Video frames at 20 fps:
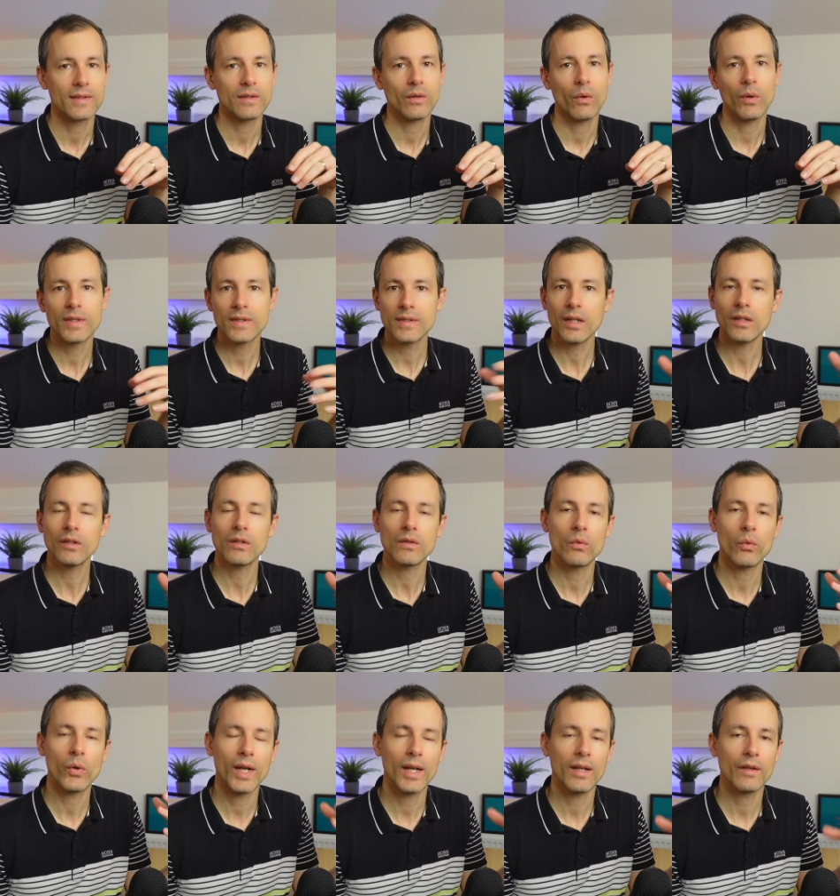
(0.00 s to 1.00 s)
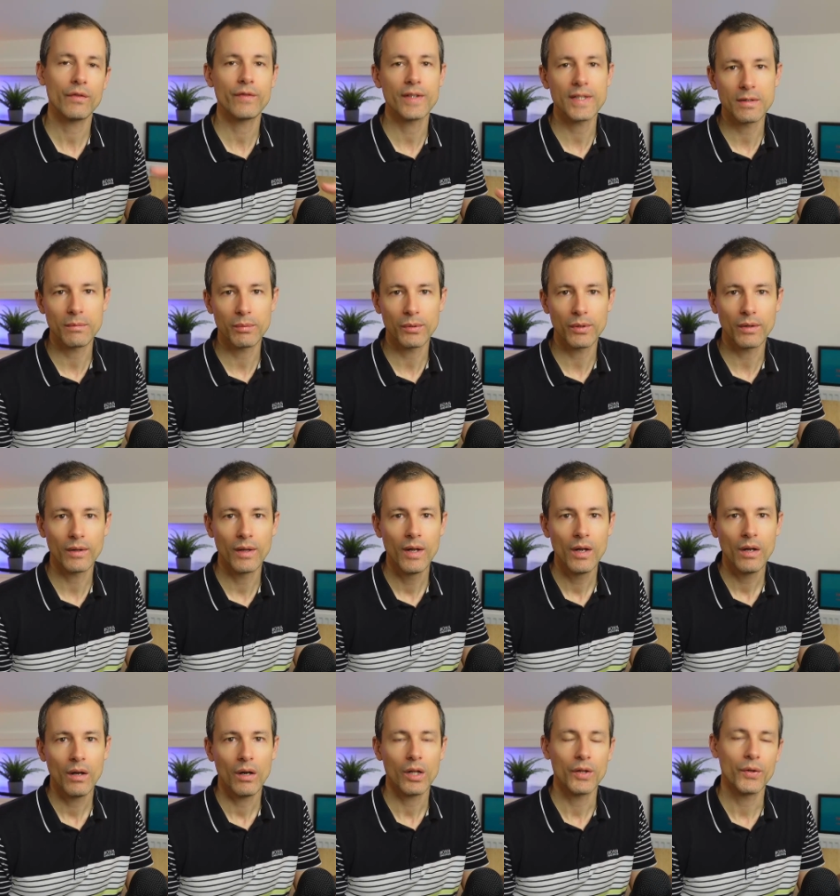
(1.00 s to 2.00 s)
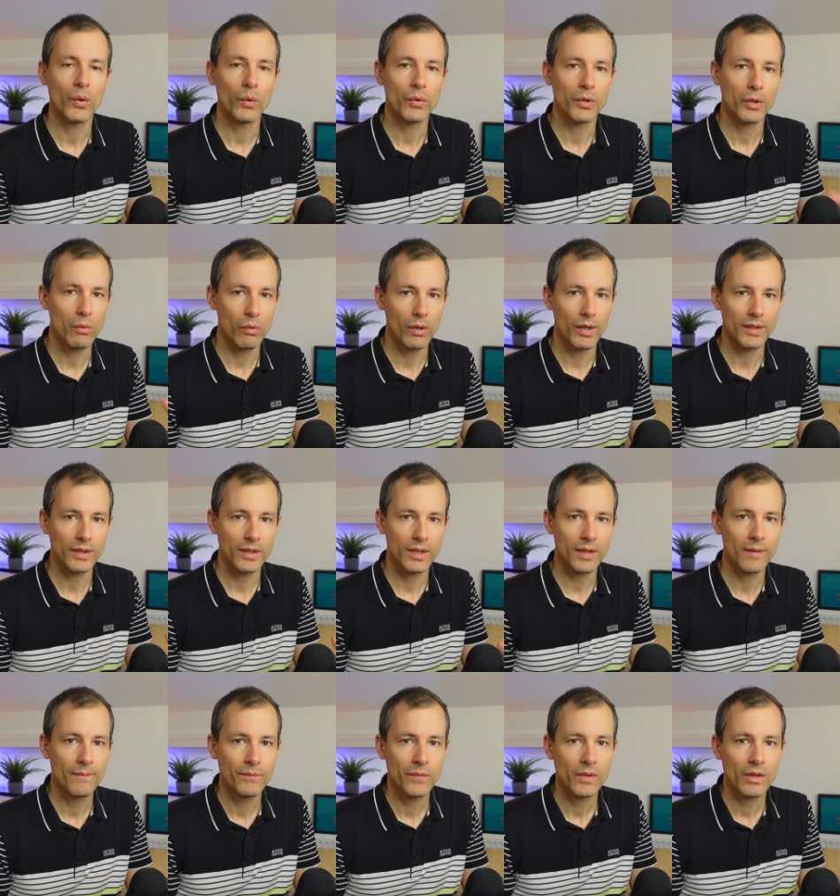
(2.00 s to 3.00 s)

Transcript: So it's not really feasible, although the quality